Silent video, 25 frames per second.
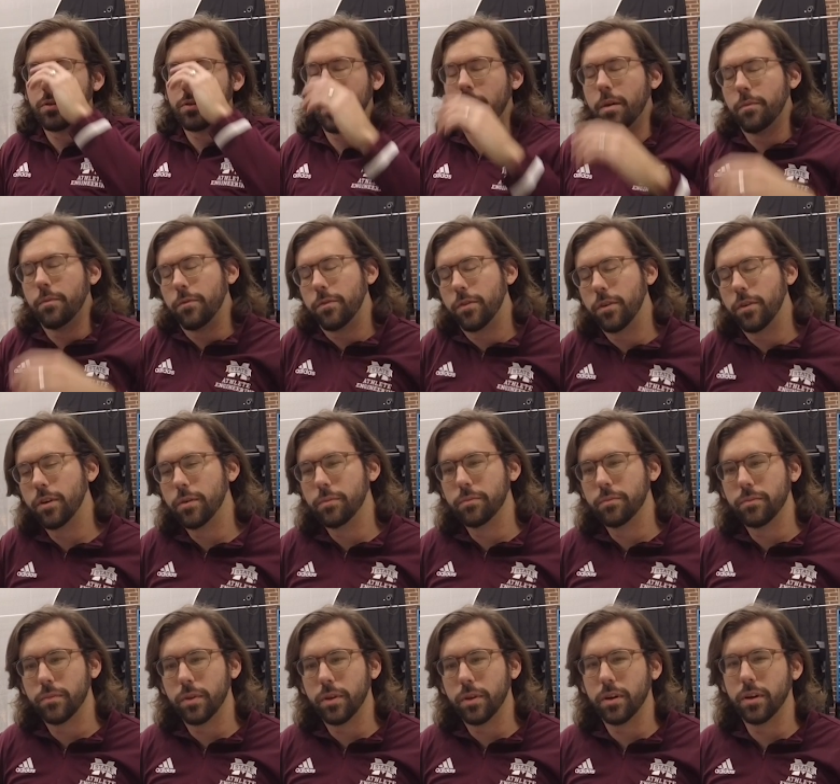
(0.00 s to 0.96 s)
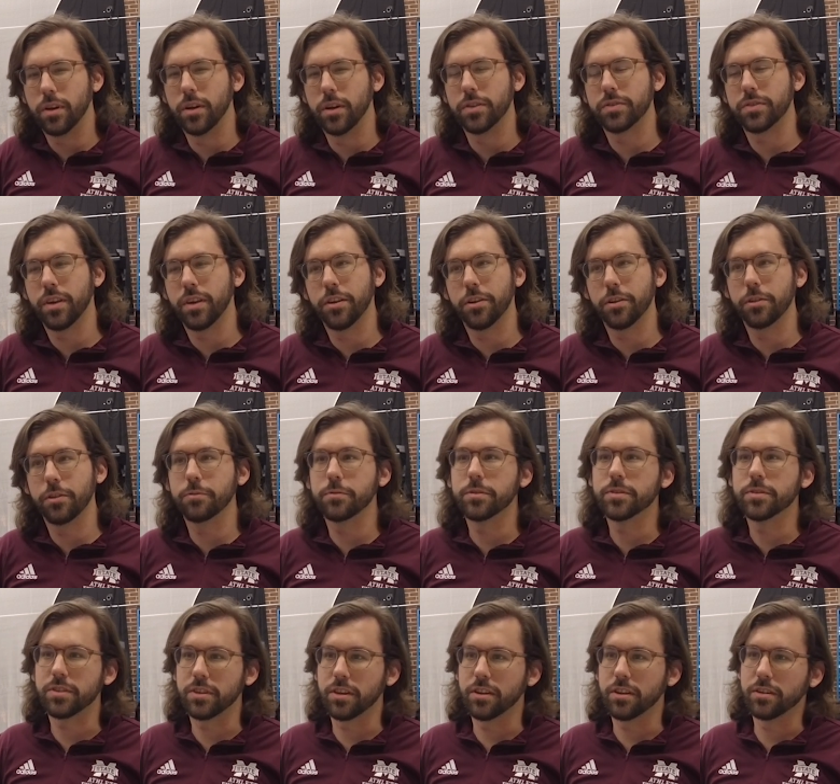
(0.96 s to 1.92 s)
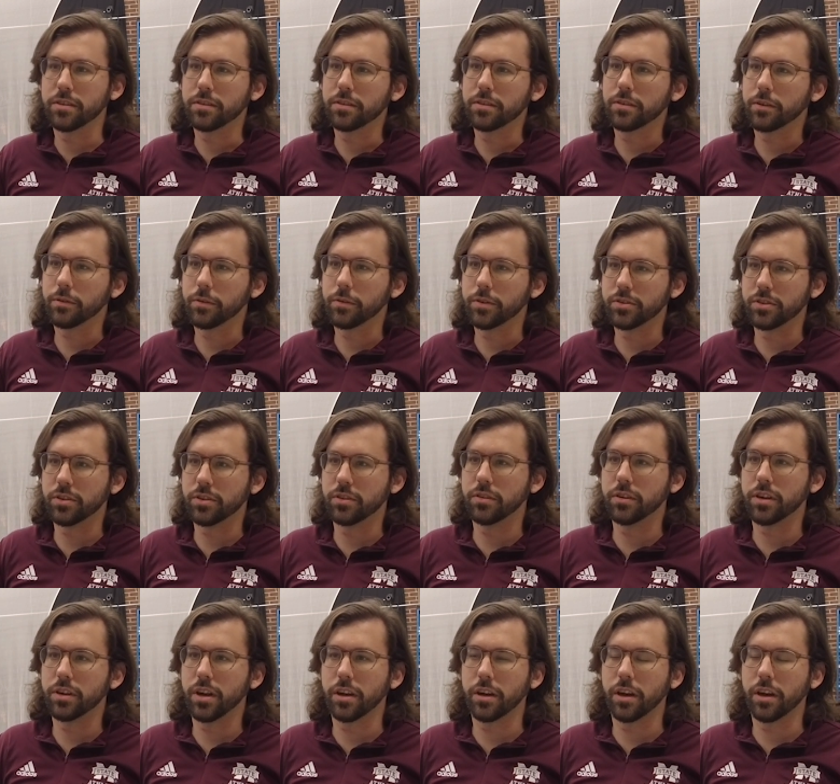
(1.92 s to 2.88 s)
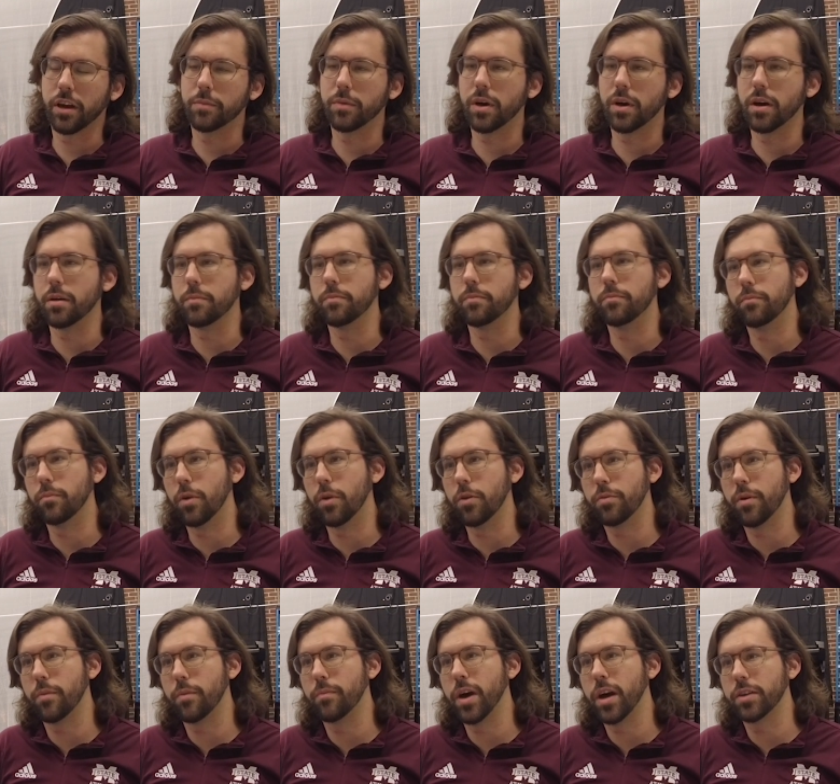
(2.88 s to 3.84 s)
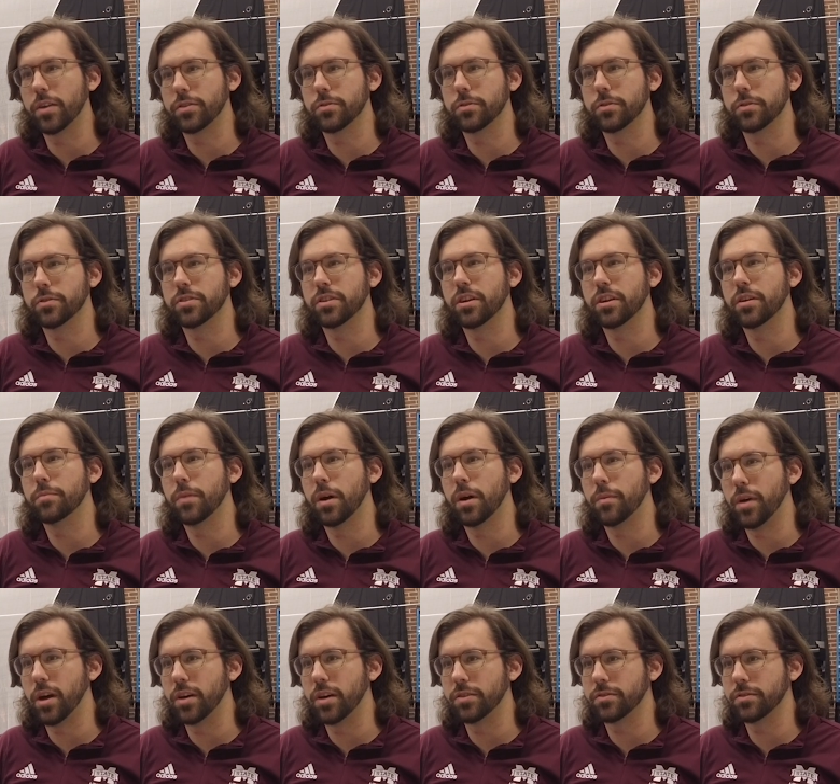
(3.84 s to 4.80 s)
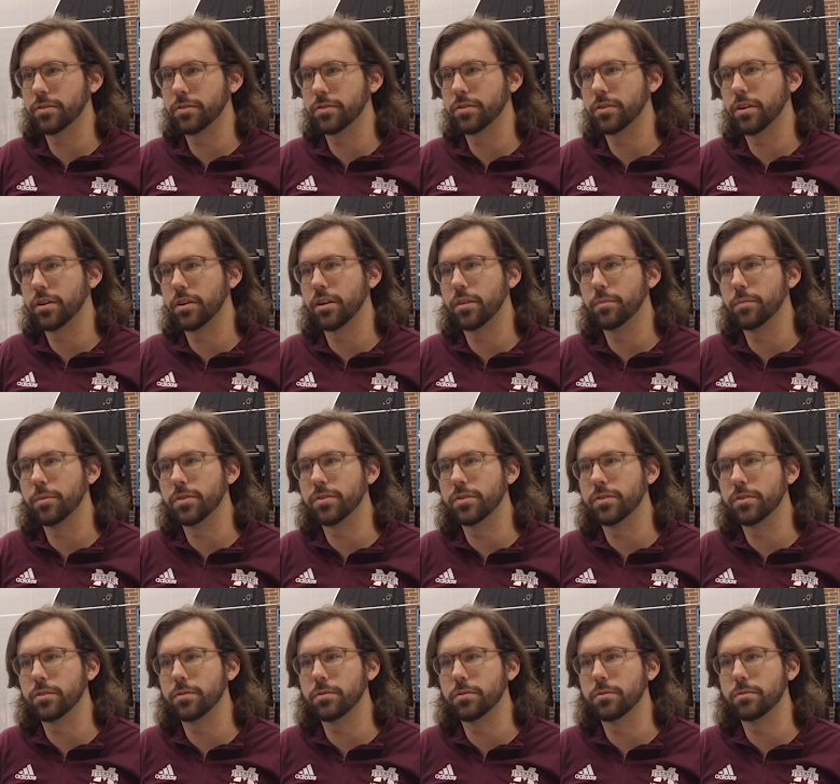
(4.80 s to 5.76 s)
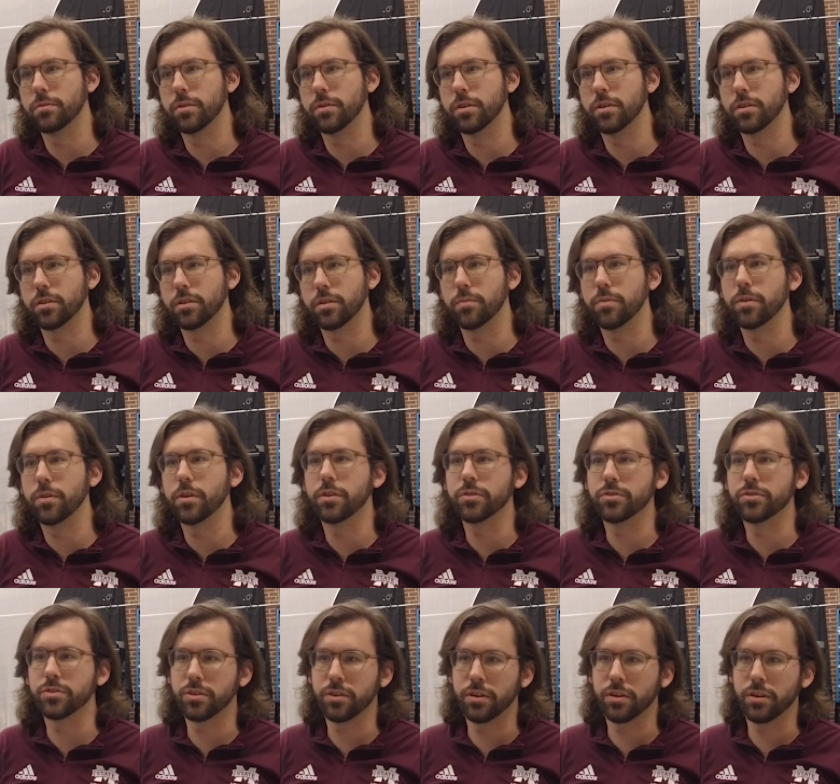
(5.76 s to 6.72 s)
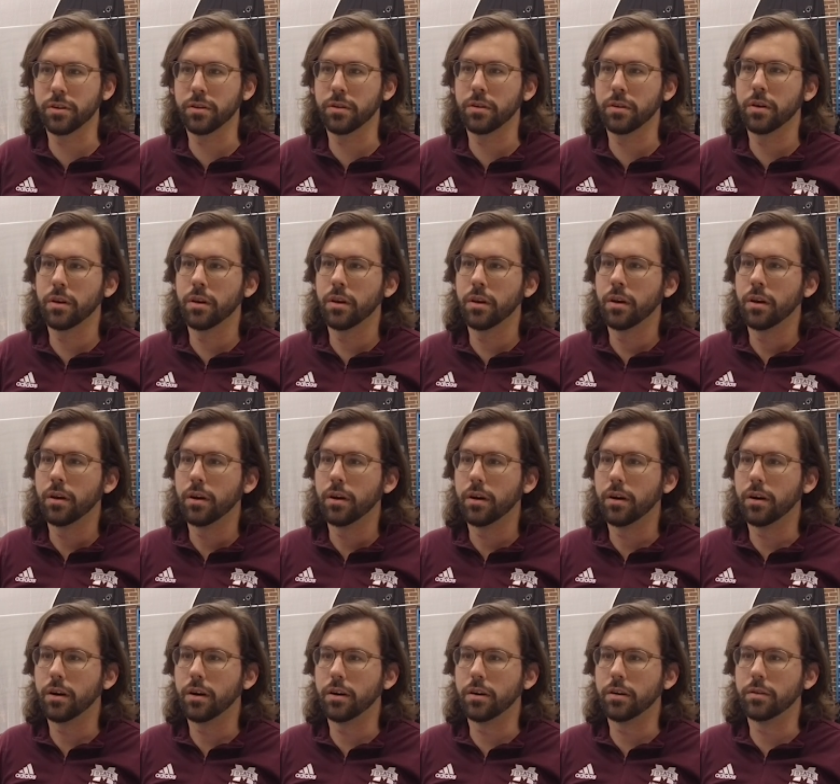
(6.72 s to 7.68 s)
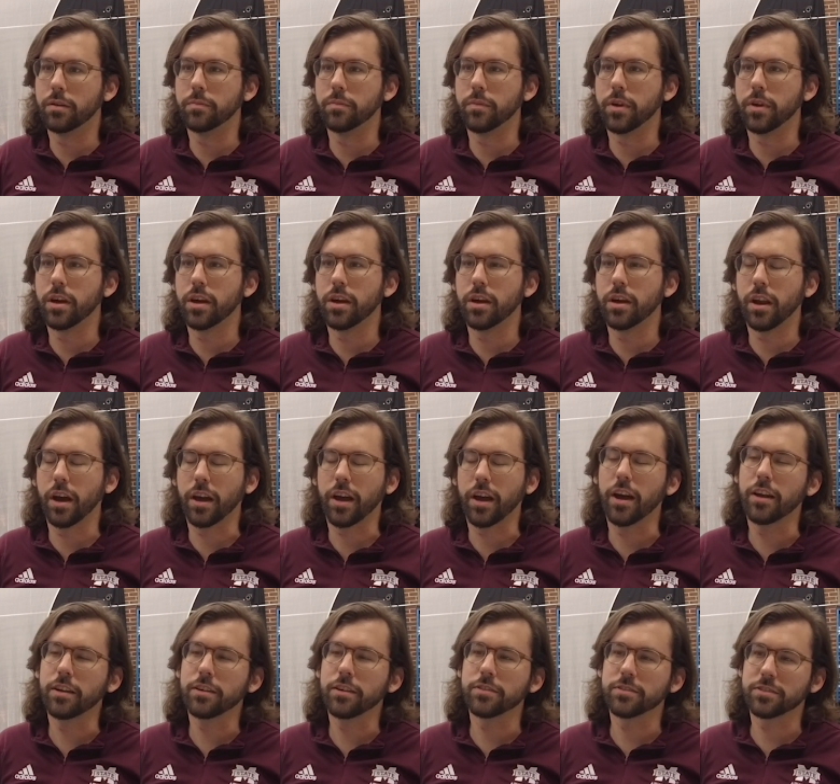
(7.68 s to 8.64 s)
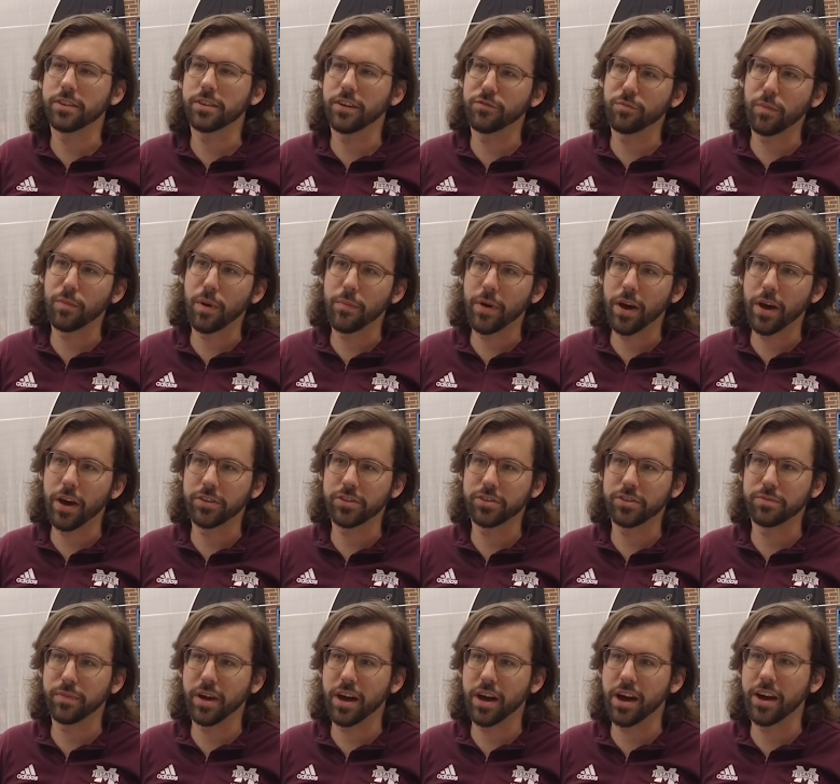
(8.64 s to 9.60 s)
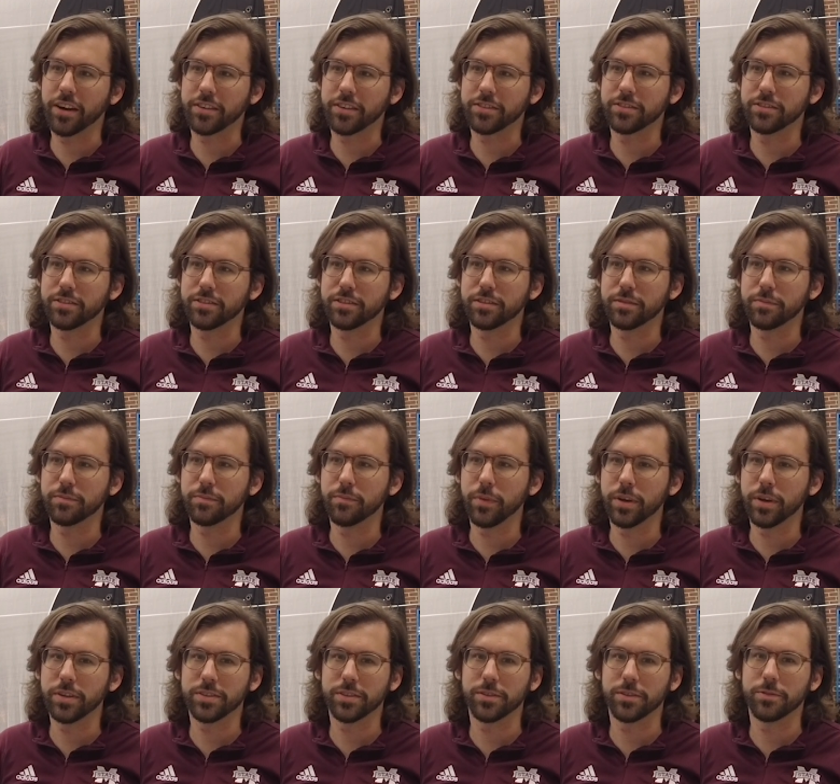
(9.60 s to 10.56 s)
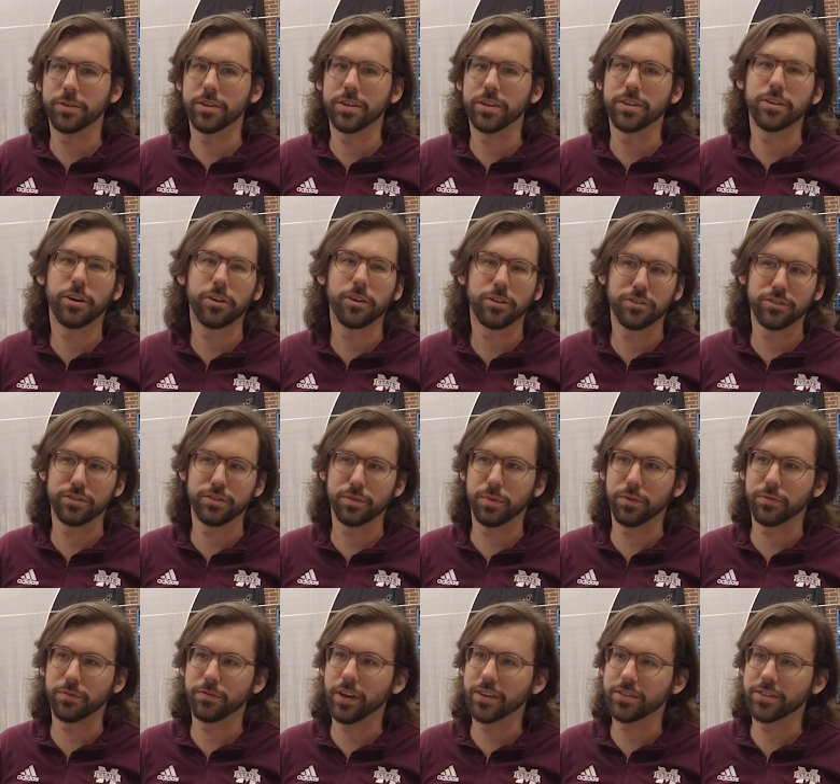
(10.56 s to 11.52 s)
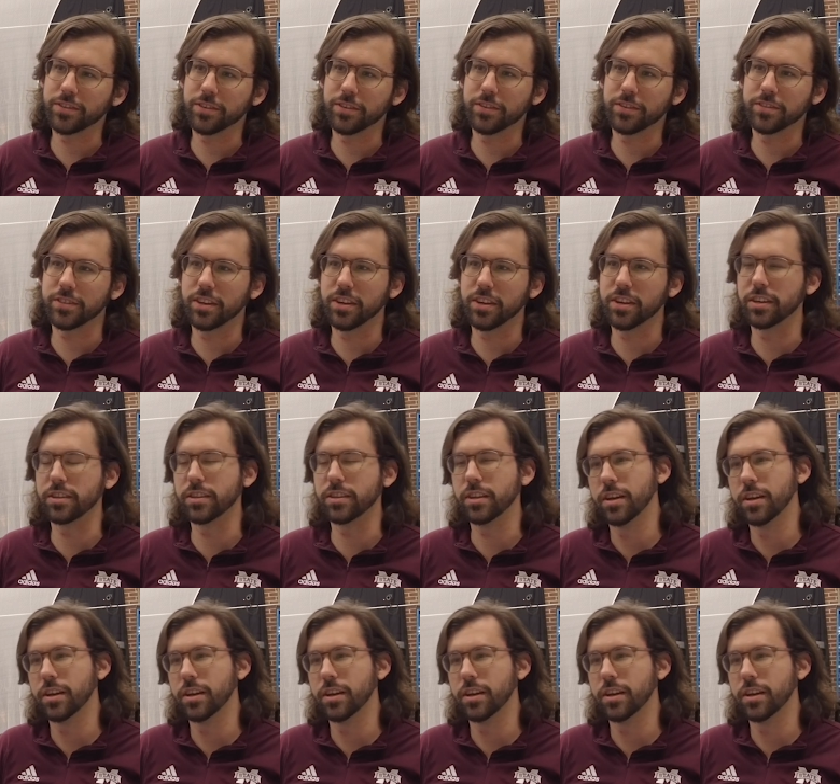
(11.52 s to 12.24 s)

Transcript: I'm from Slidell, Louisiana originally, and I got both my bachelor's and my master's here at MSU in computer engineering. And I kind of discovered my passion by accident, basically talking to professors saying,